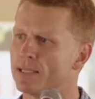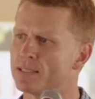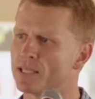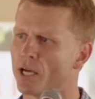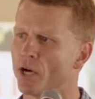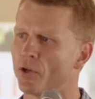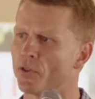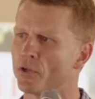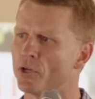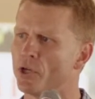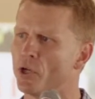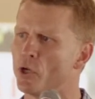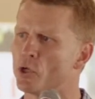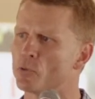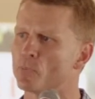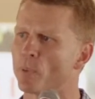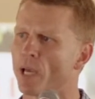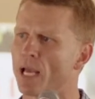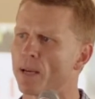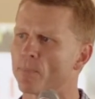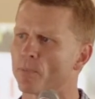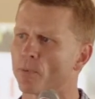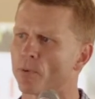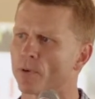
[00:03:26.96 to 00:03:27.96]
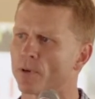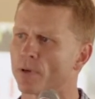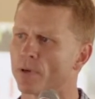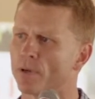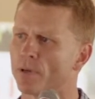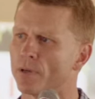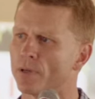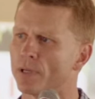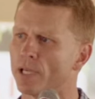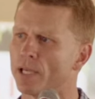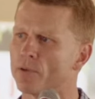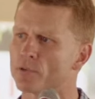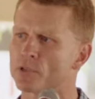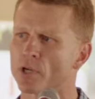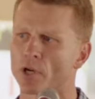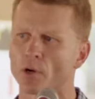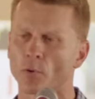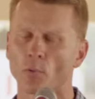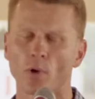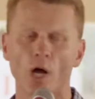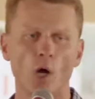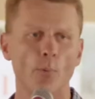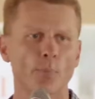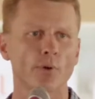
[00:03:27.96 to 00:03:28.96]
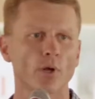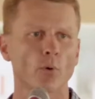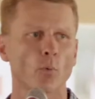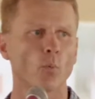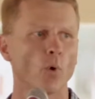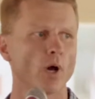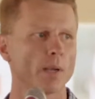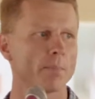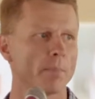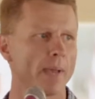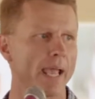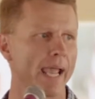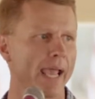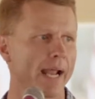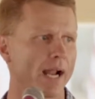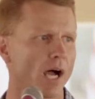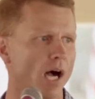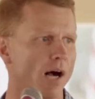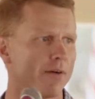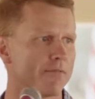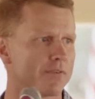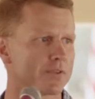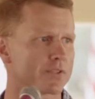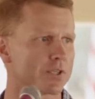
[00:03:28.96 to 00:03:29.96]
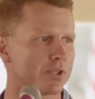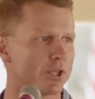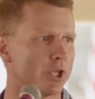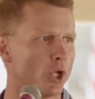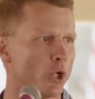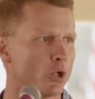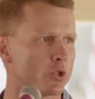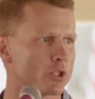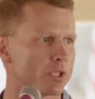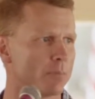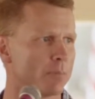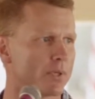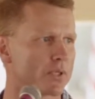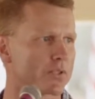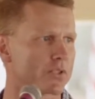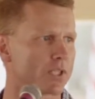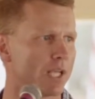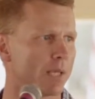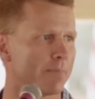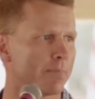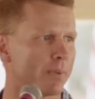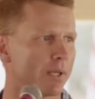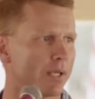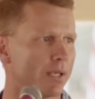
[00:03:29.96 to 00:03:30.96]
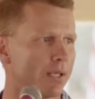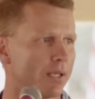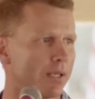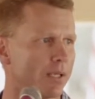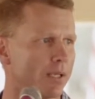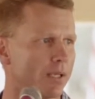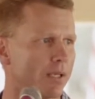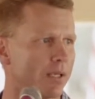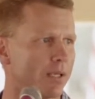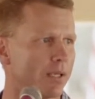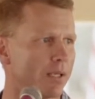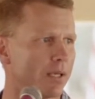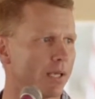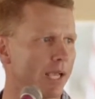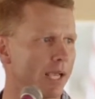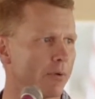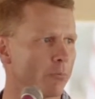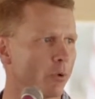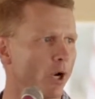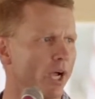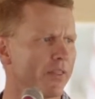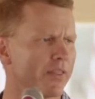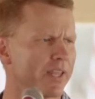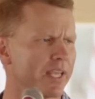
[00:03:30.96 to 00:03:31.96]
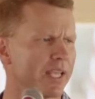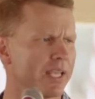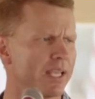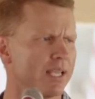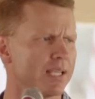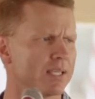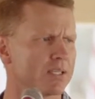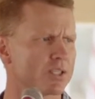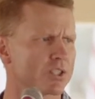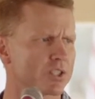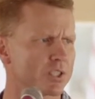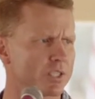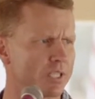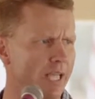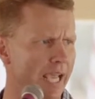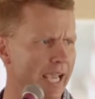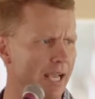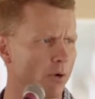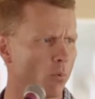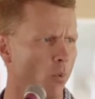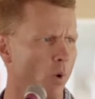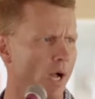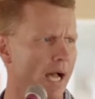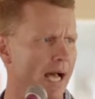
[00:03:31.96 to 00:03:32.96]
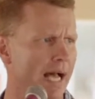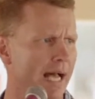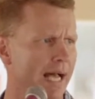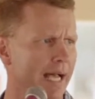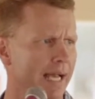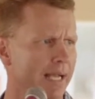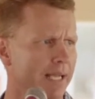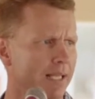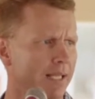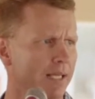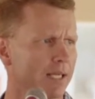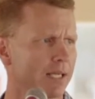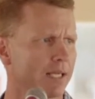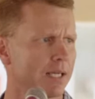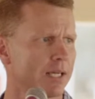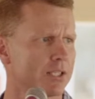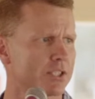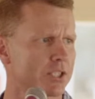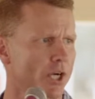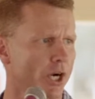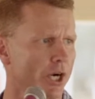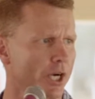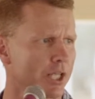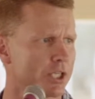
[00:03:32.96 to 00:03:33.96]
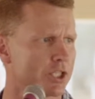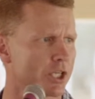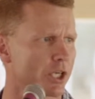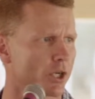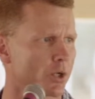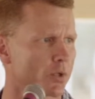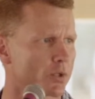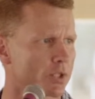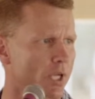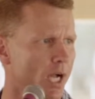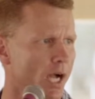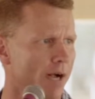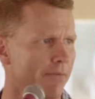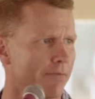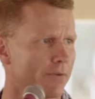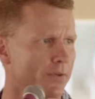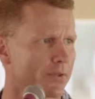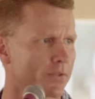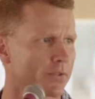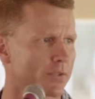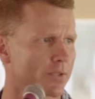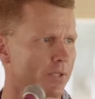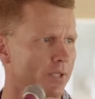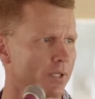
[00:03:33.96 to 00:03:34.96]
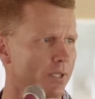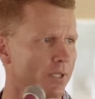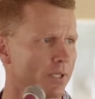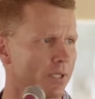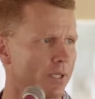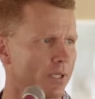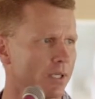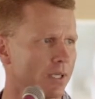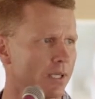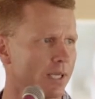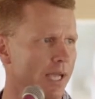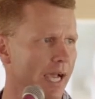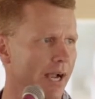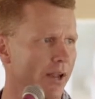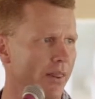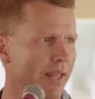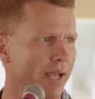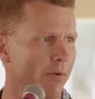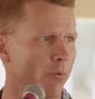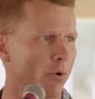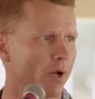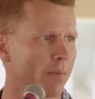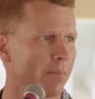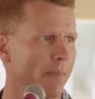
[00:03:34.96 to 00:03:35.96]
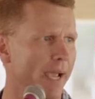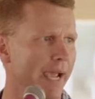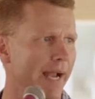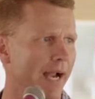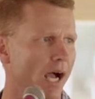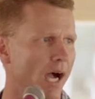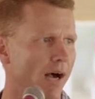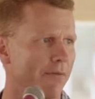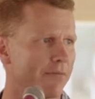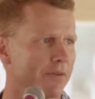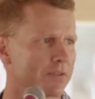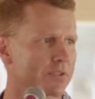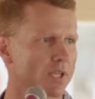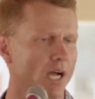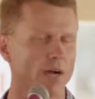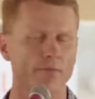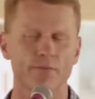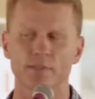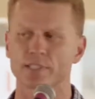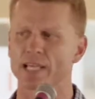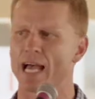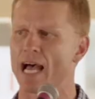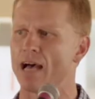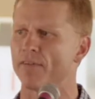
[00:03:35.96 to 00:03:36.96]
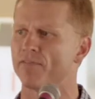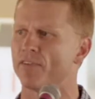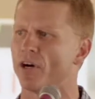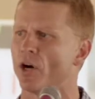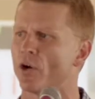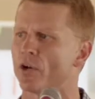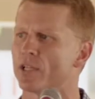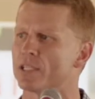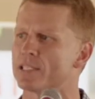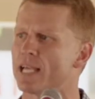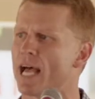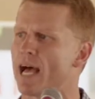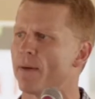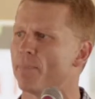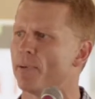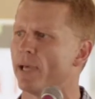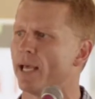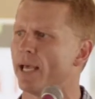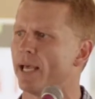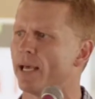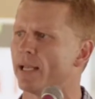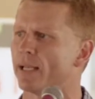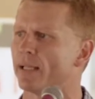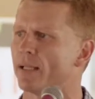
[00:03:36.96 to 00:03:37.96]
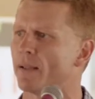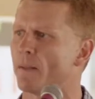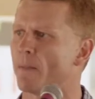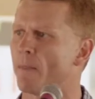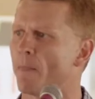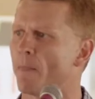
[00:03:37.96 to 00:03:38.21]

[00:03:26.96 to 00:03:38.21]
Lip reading: and told the newspaper he was going to open a 1-man office in Houston, Mississippi, and run the statewide Attorney General's office out of that 1-man office off his iPhone and his iPad.